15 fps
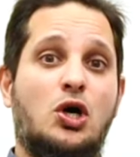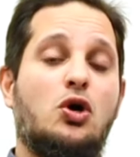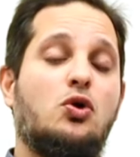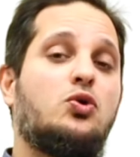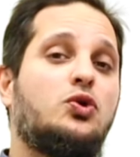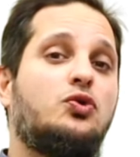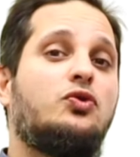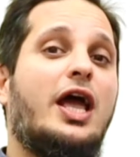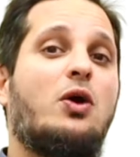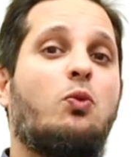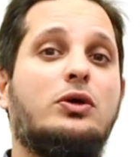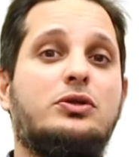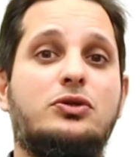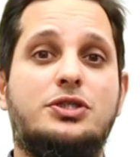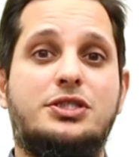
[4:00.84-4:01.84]
Who do they
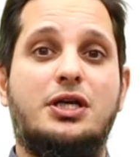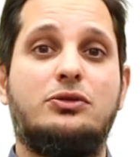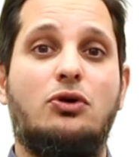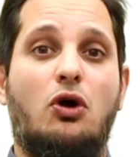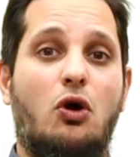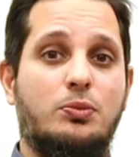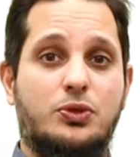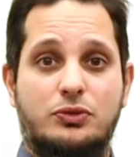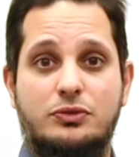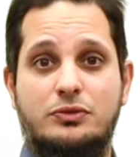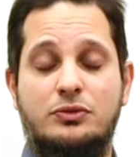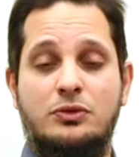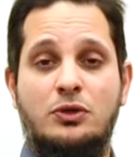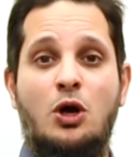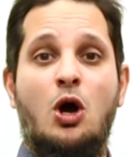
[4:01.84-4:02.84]
want to sell the home to?
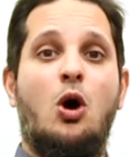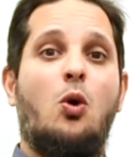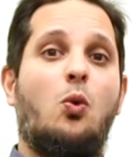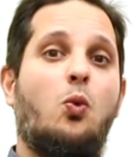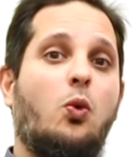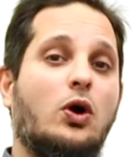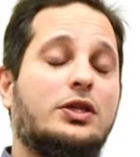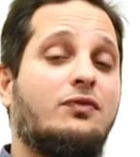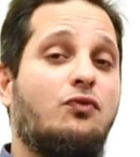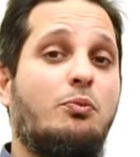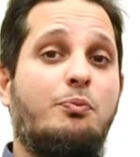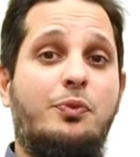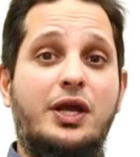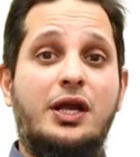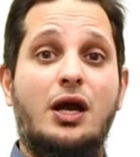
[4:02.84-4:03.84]
What it
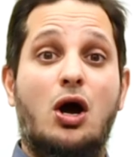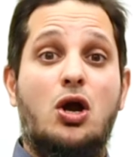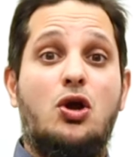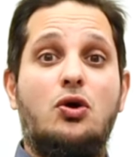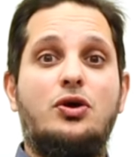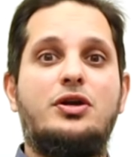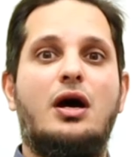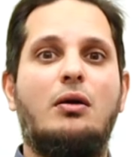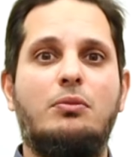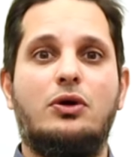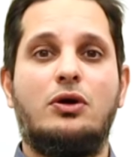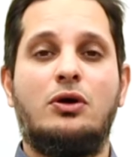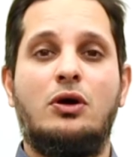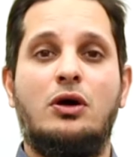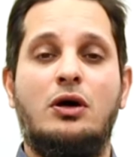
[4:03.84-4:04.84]
would be a good number?